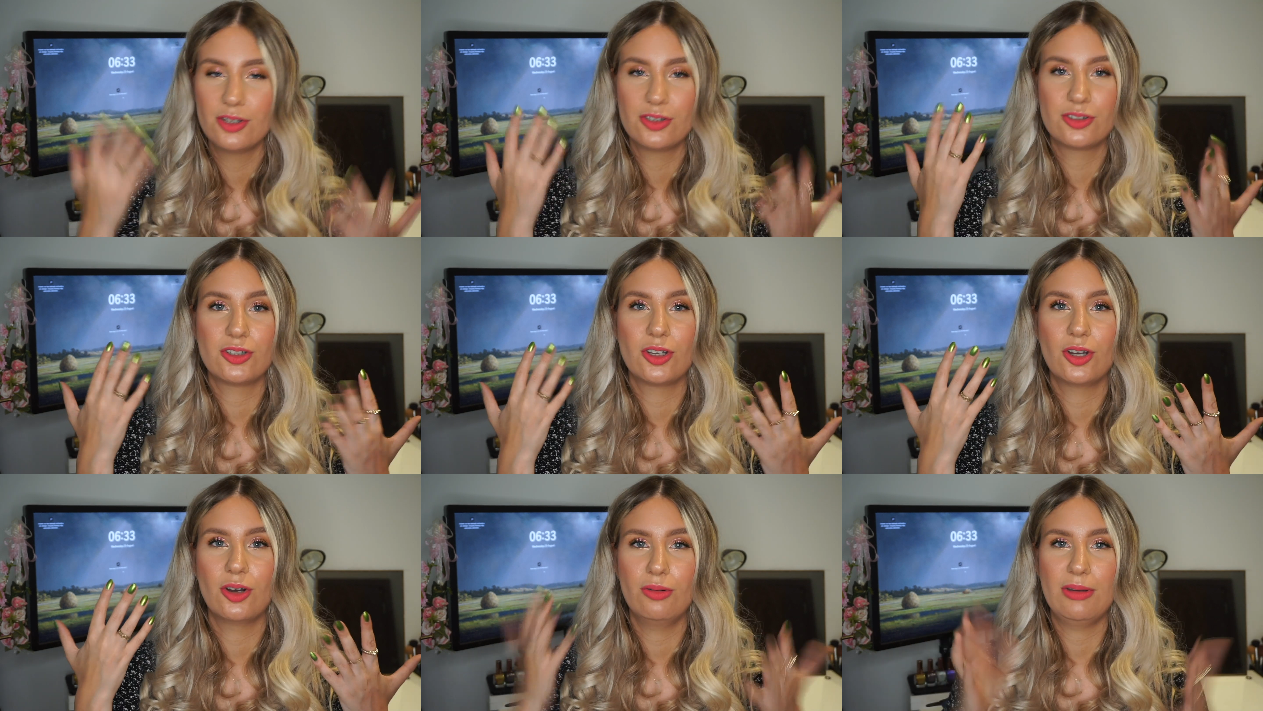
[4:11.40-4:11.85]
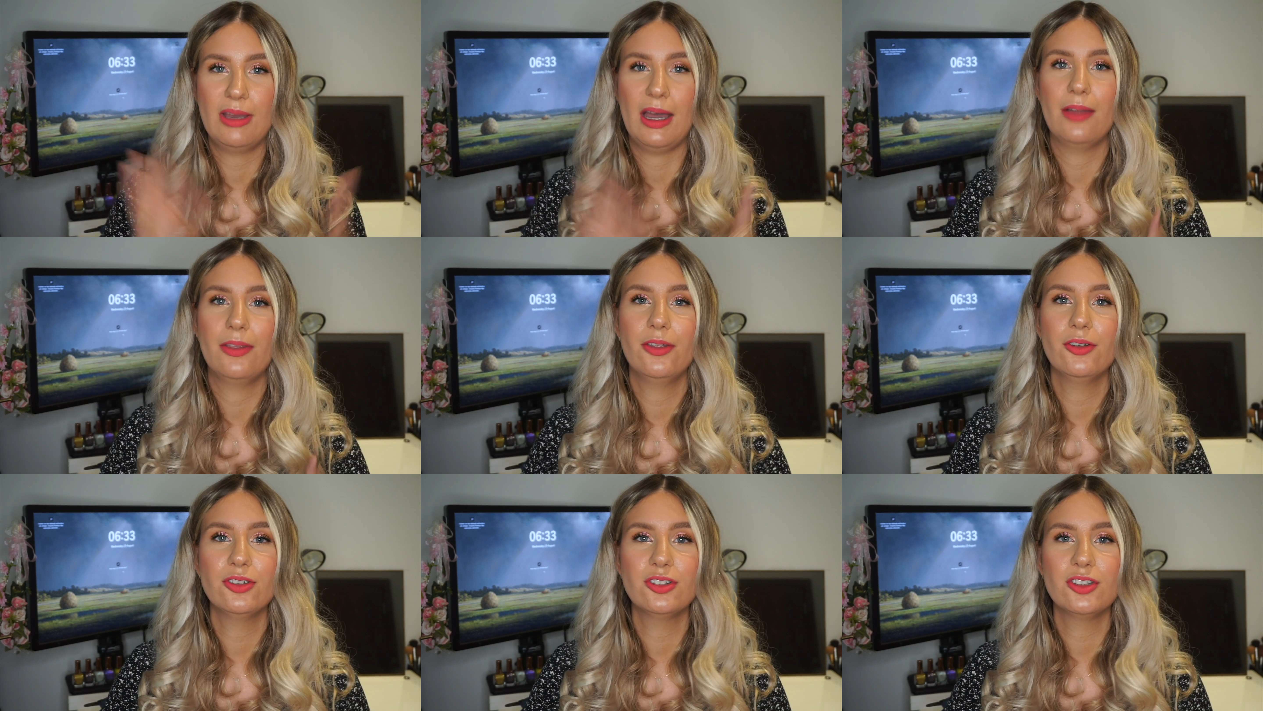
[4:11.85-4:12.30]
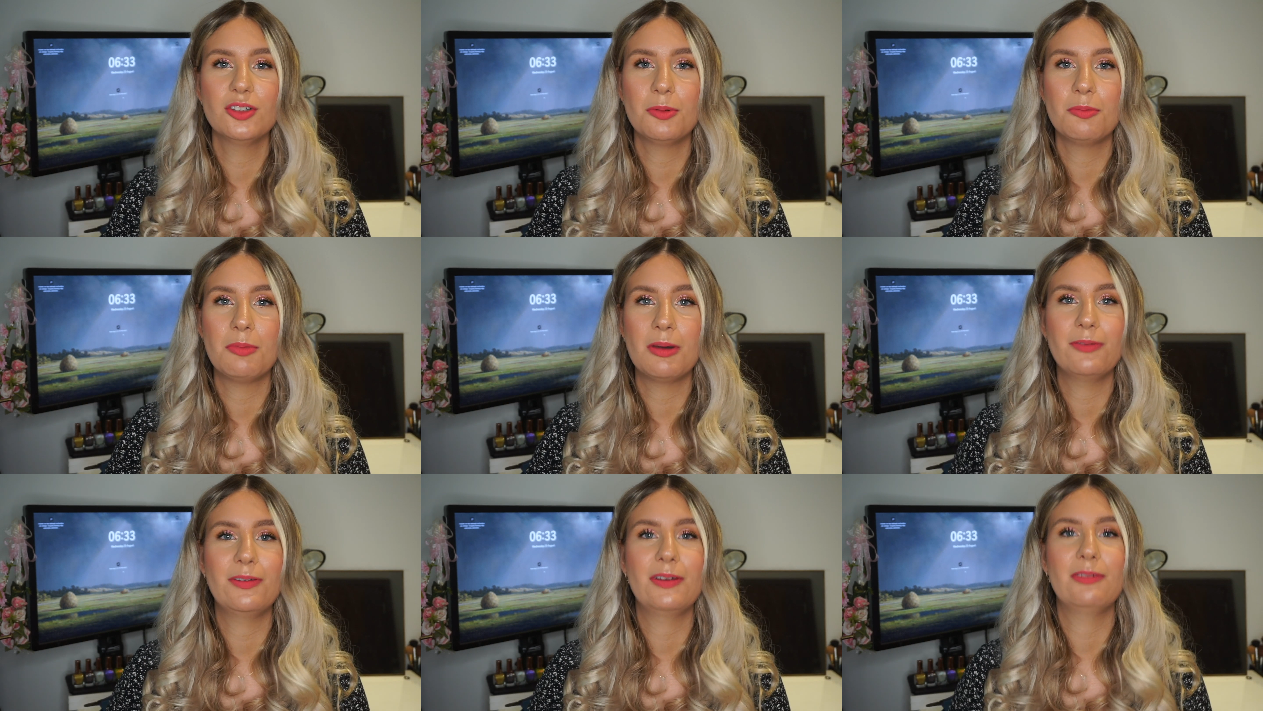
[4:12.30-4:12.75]
So yeah, those are some of
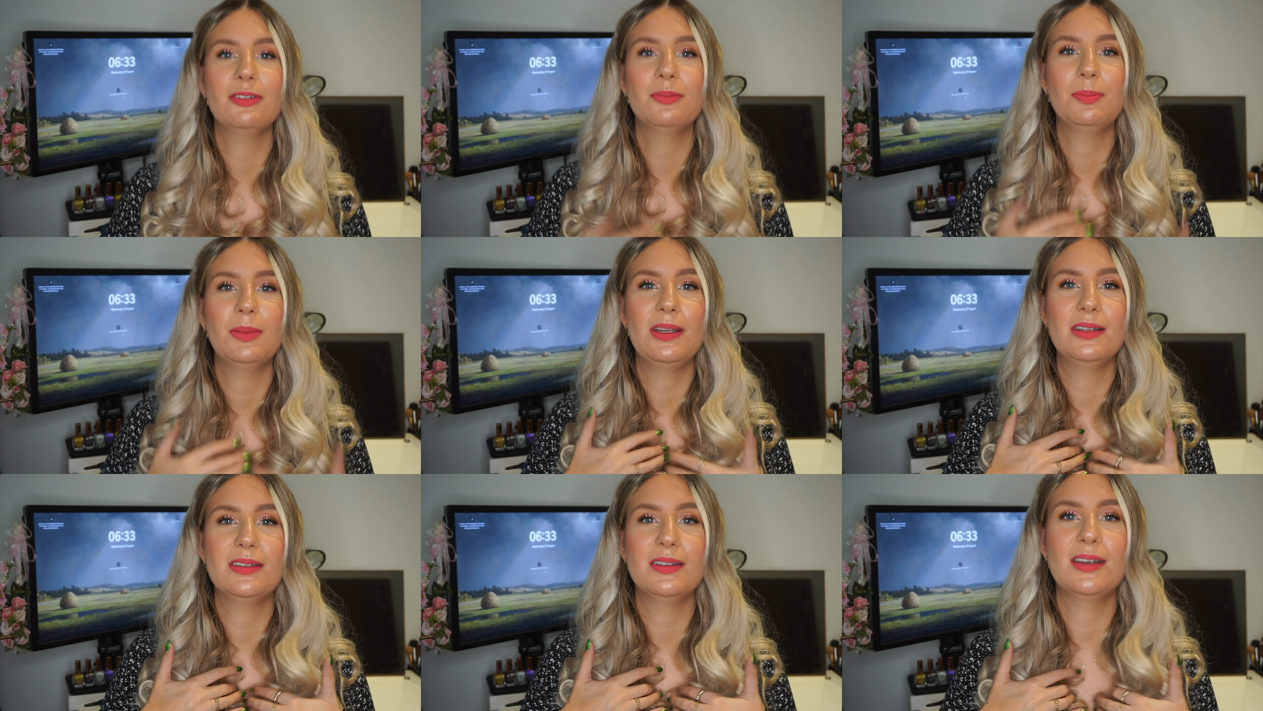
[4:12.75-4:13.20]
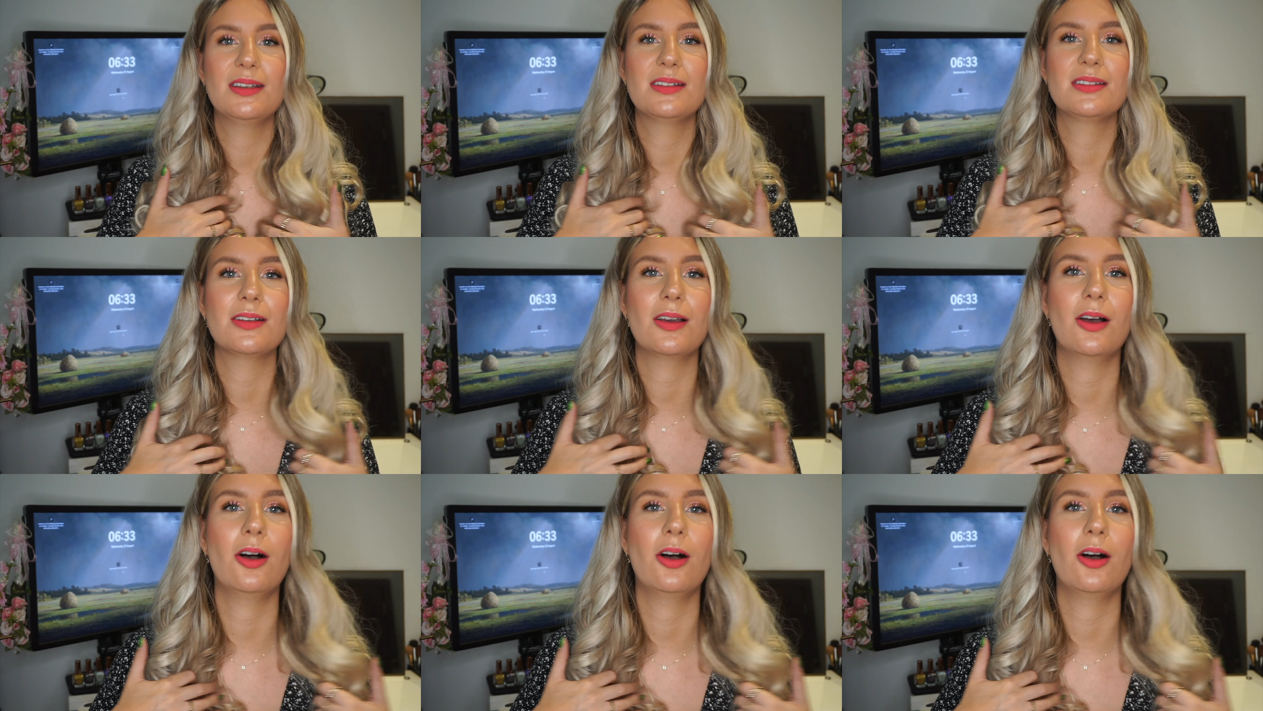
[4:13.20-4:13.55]
my favorite pieces.